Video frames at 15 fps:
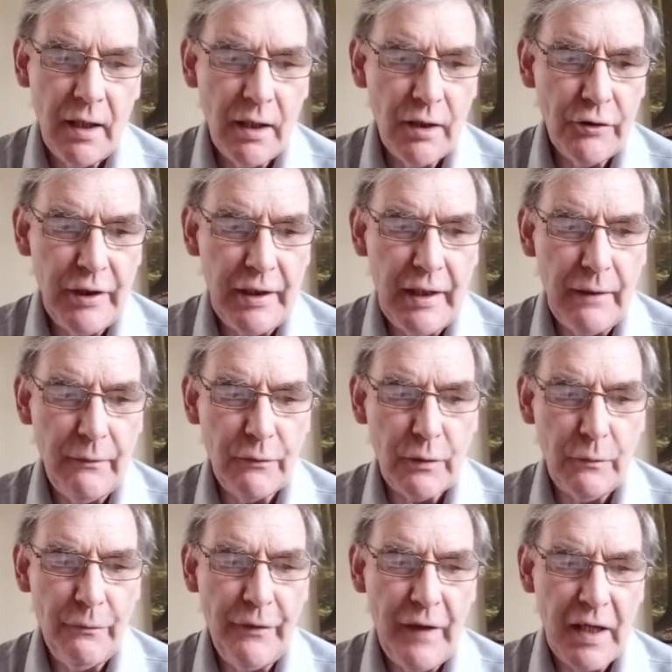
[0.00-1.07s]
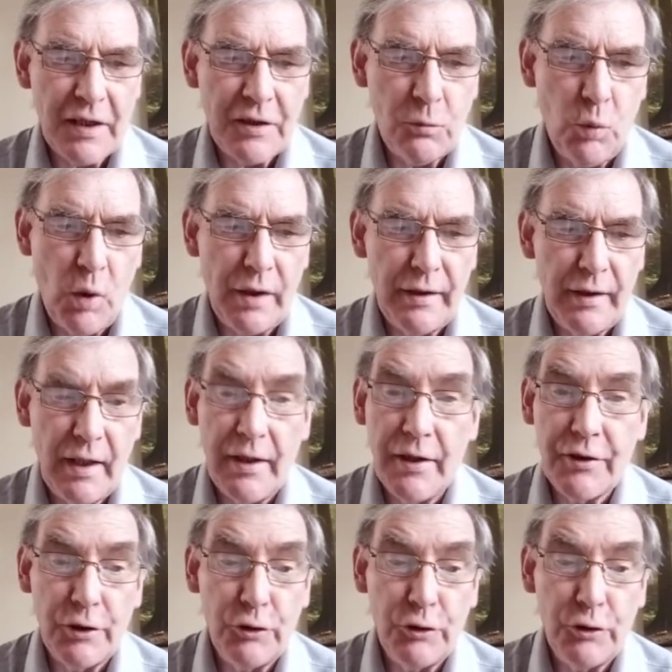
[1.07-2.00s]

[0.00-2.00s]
reading from verse 1, and it's in